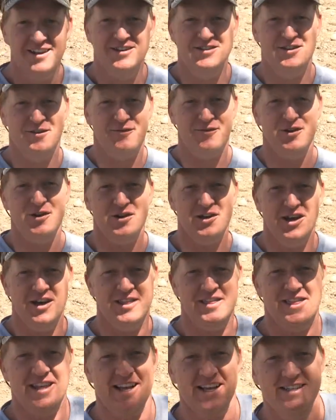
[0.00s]
there's a few
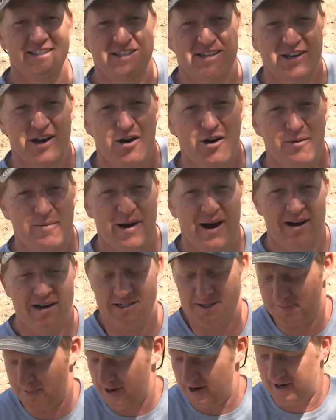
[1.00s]
good things to know about
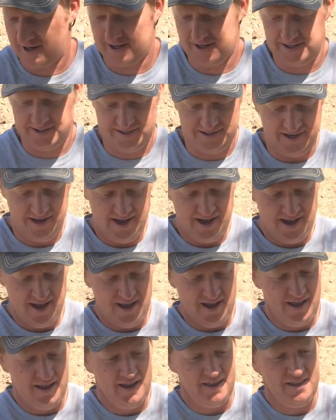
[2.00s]
asparagus.
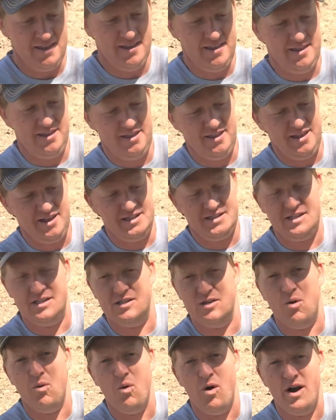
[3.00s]
This
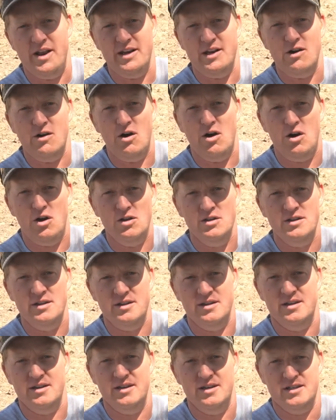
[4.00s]
is a 1-year-old
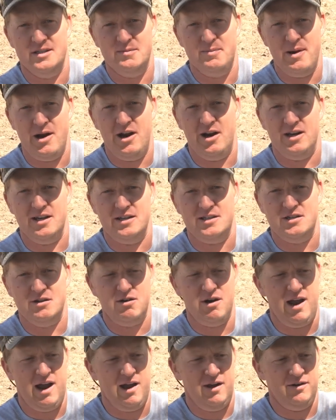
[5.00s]
asparagus
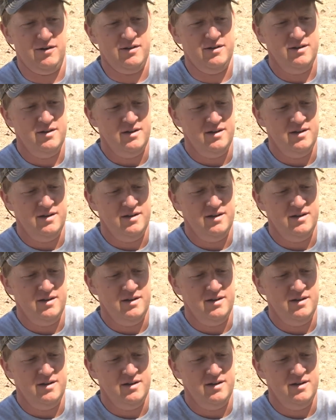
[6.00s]
crown.